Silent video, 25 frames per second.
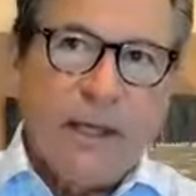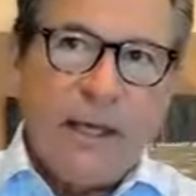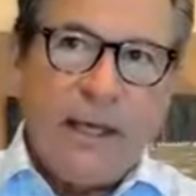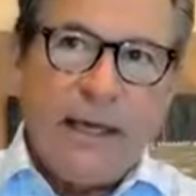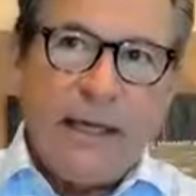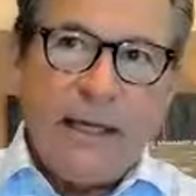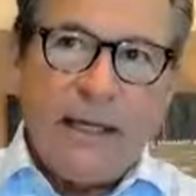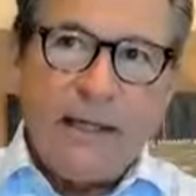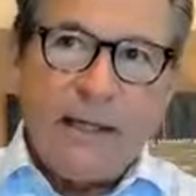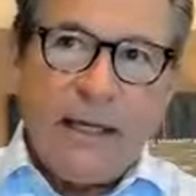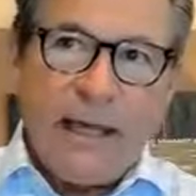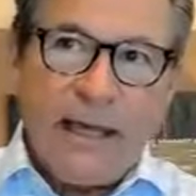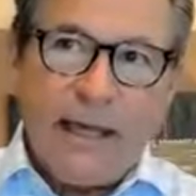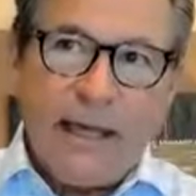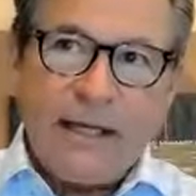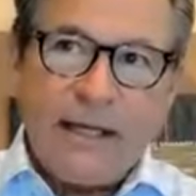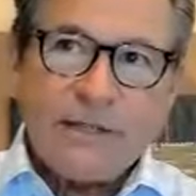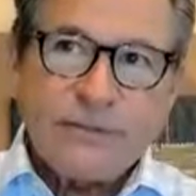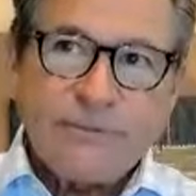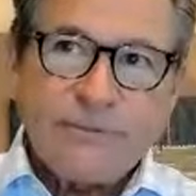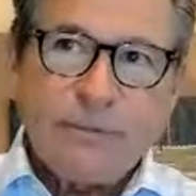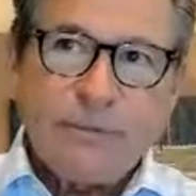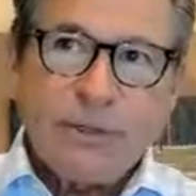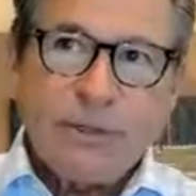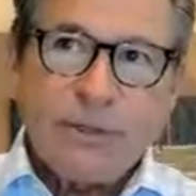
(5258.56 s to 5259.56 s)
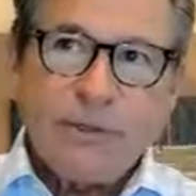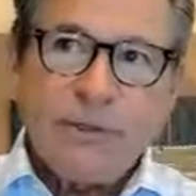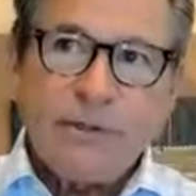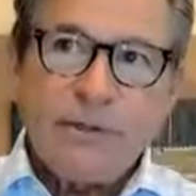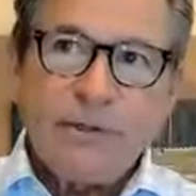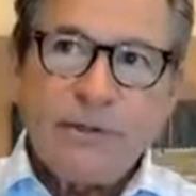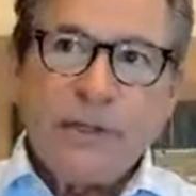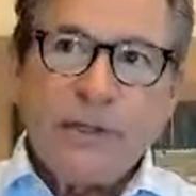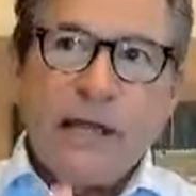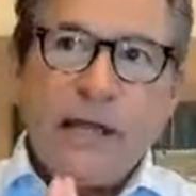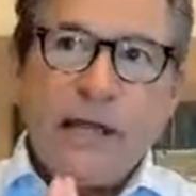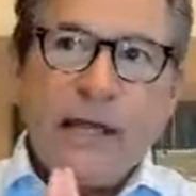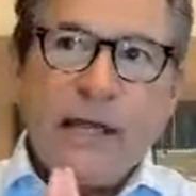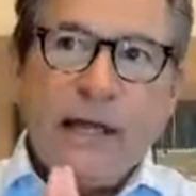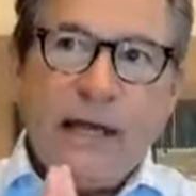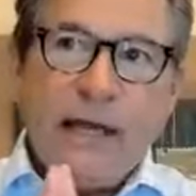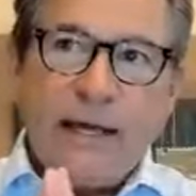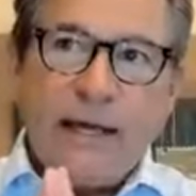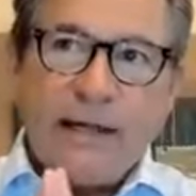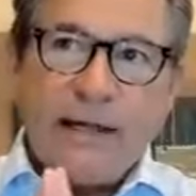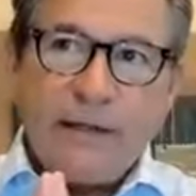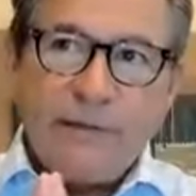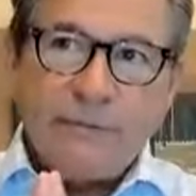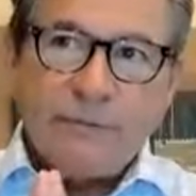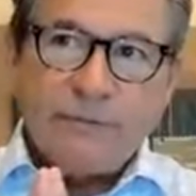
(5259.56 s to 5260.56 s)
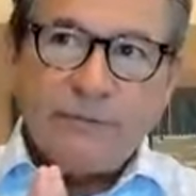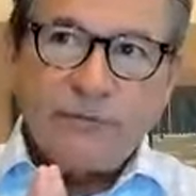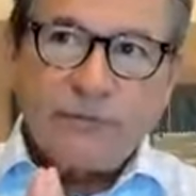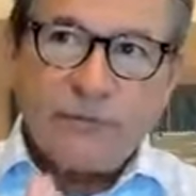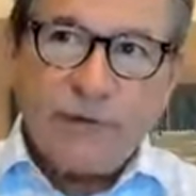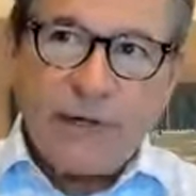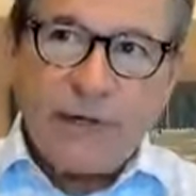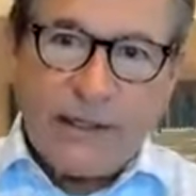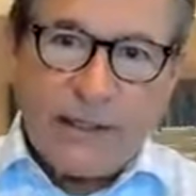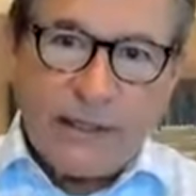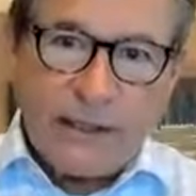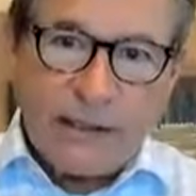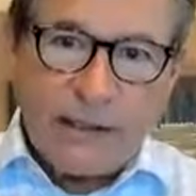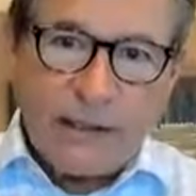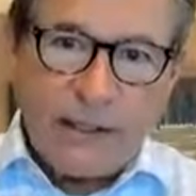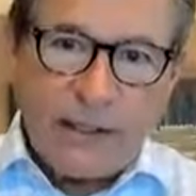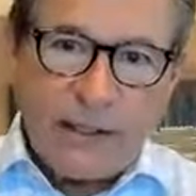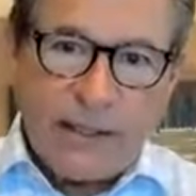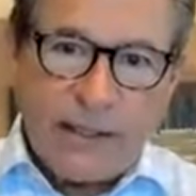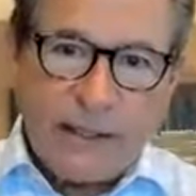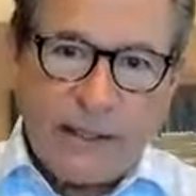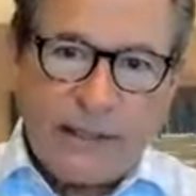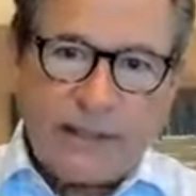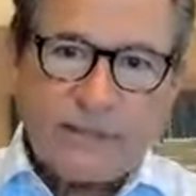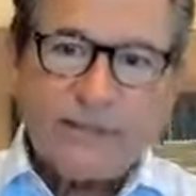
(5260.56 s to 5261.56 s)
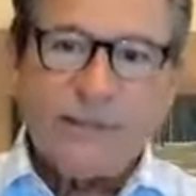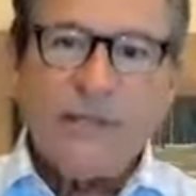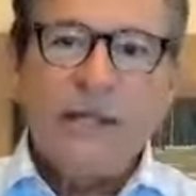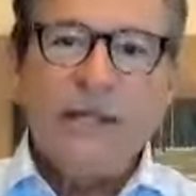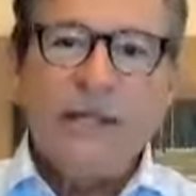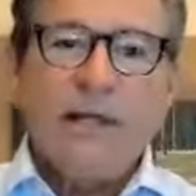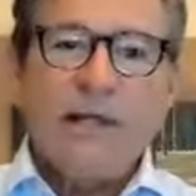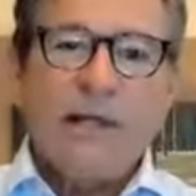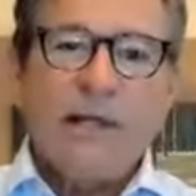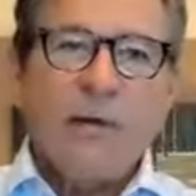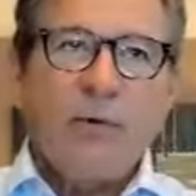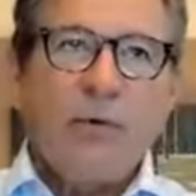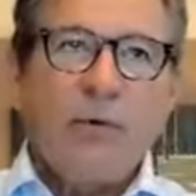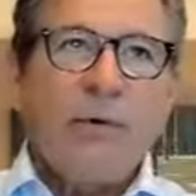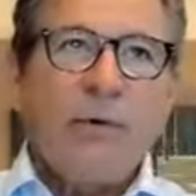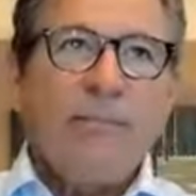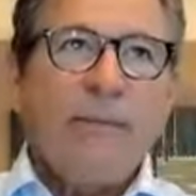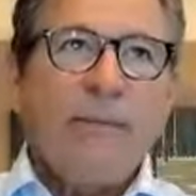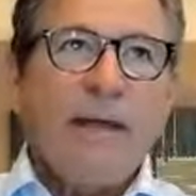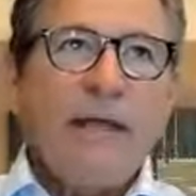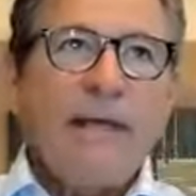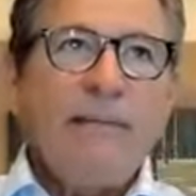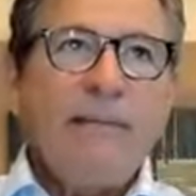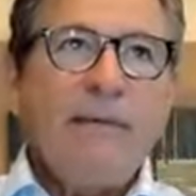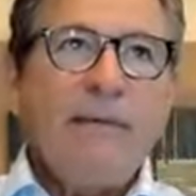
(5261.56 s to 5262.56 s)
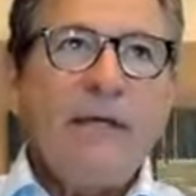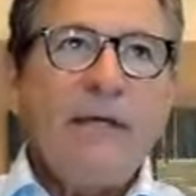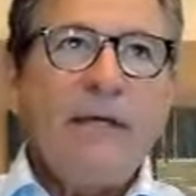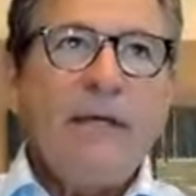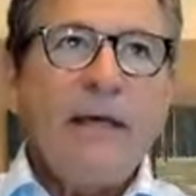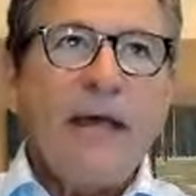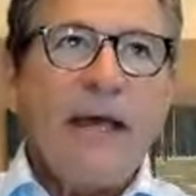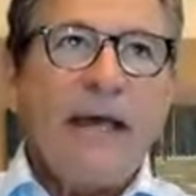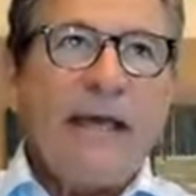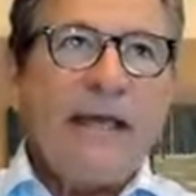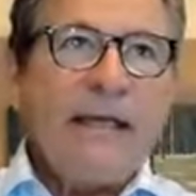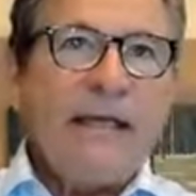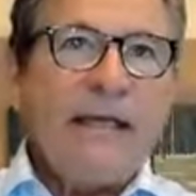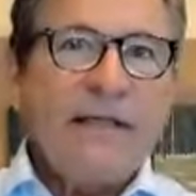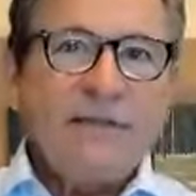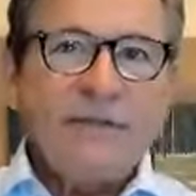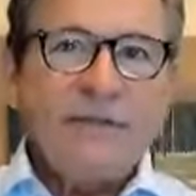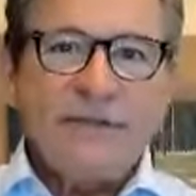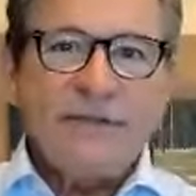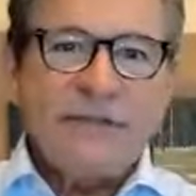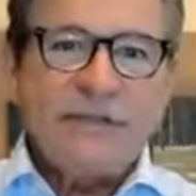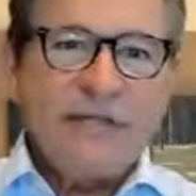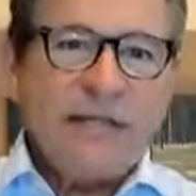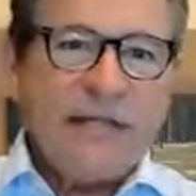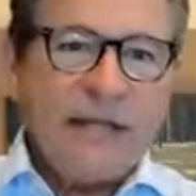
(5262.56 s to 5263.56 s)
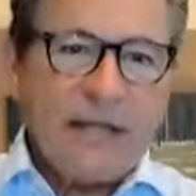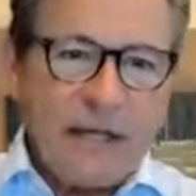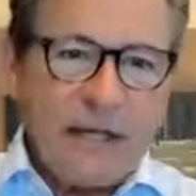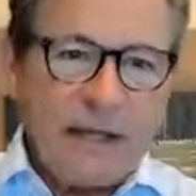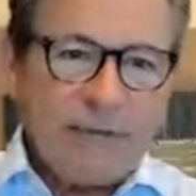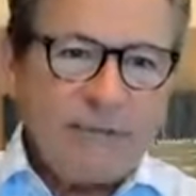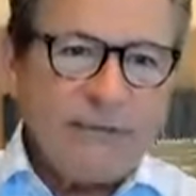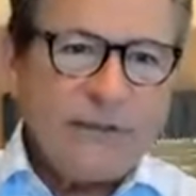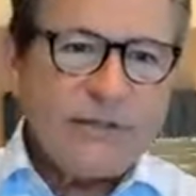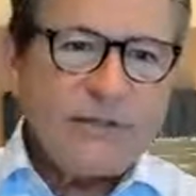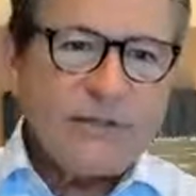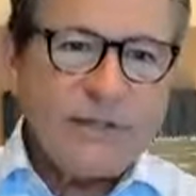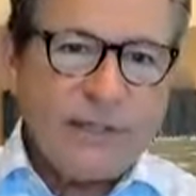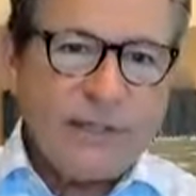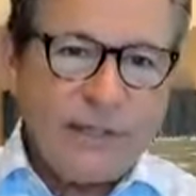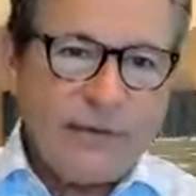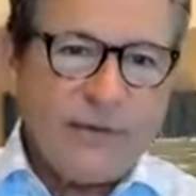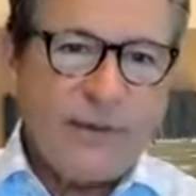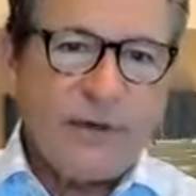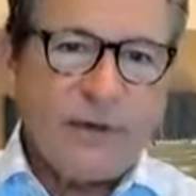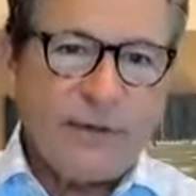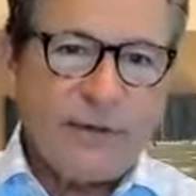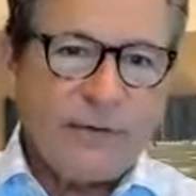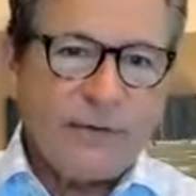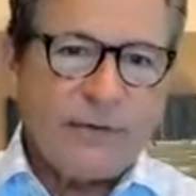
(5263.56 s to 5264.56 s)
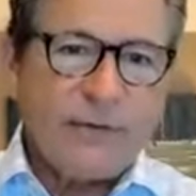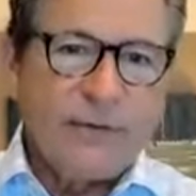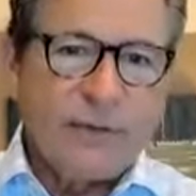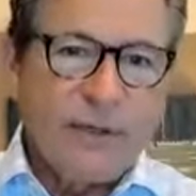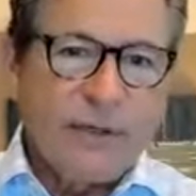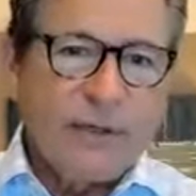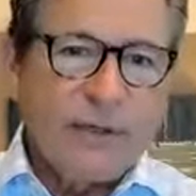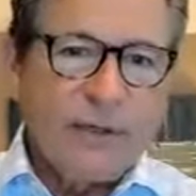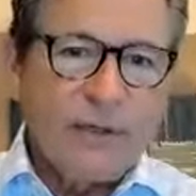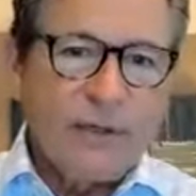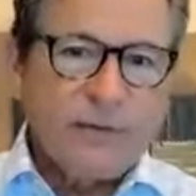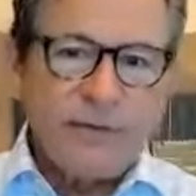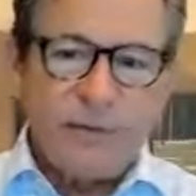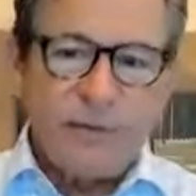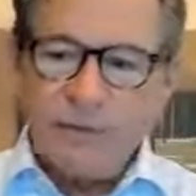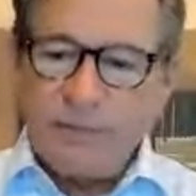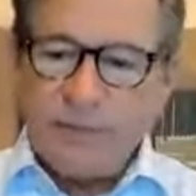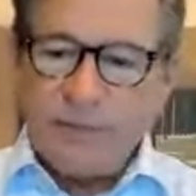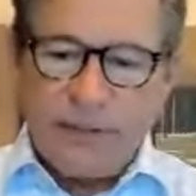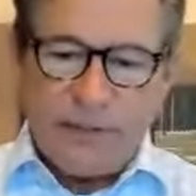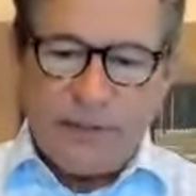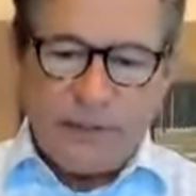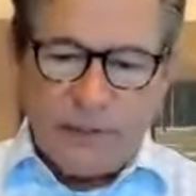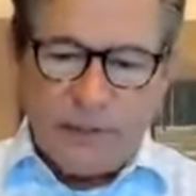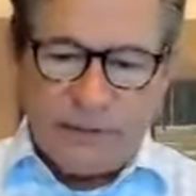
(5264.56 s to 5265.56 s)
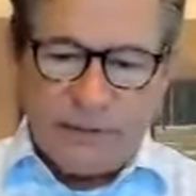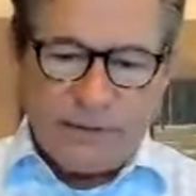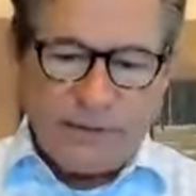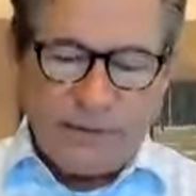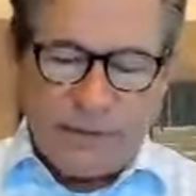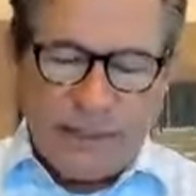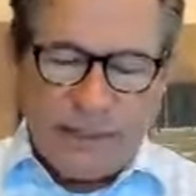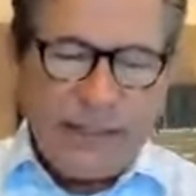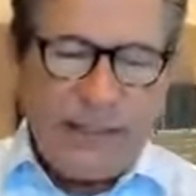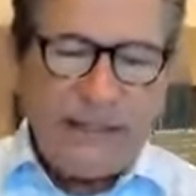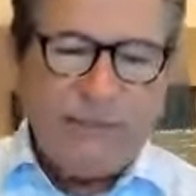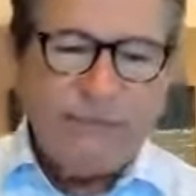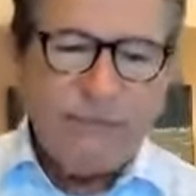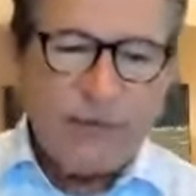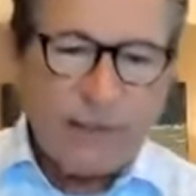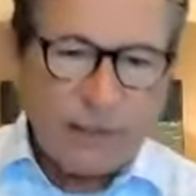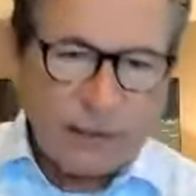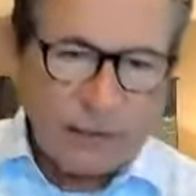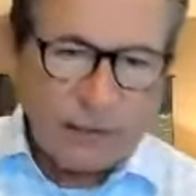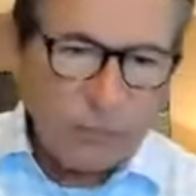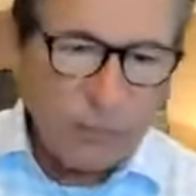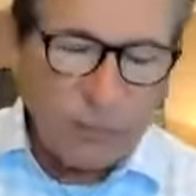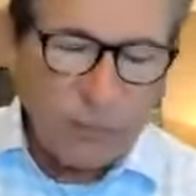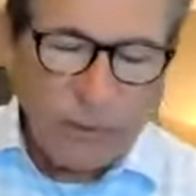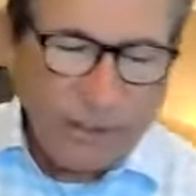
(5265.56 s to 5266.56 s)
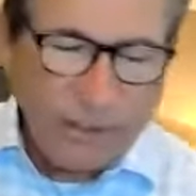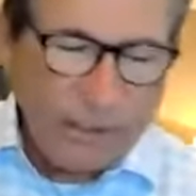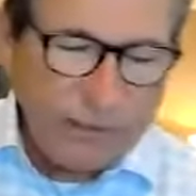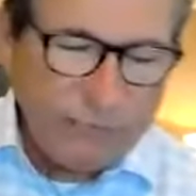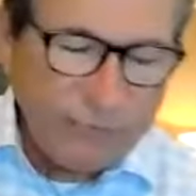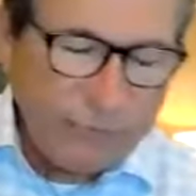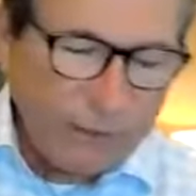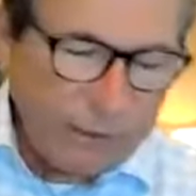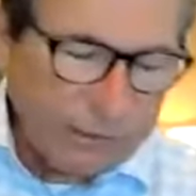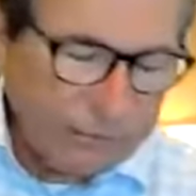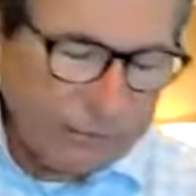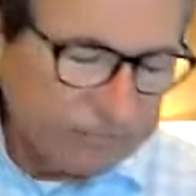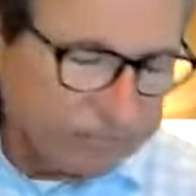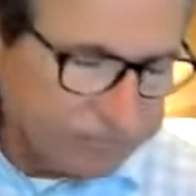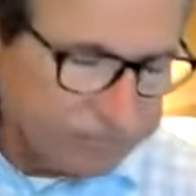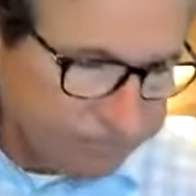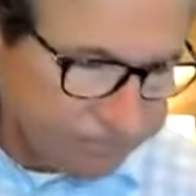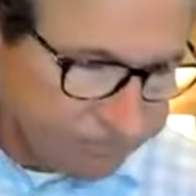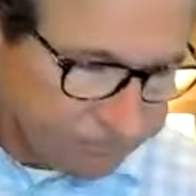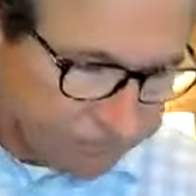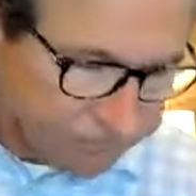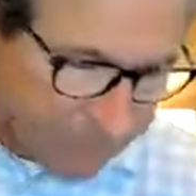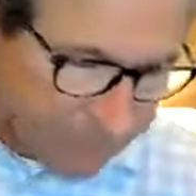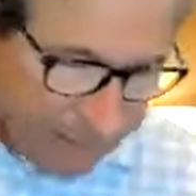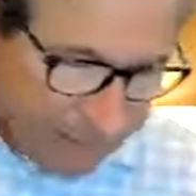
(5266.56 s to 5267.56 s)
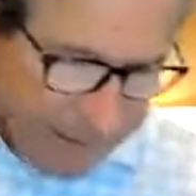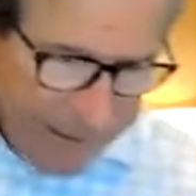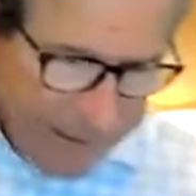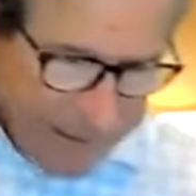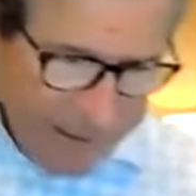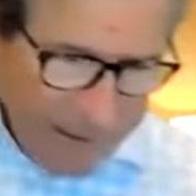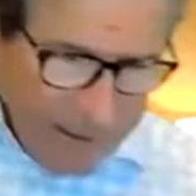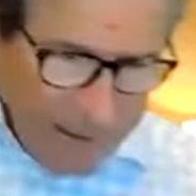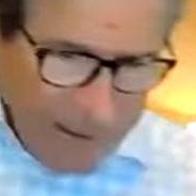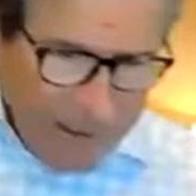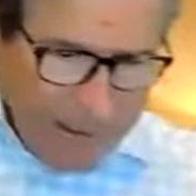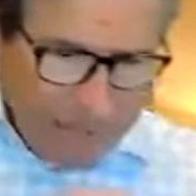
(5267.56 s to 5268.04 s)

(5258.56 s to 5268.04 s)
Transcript: and Hattiesburg had a training class. There were maybe 8 to 10 of us in there. It is one evening. And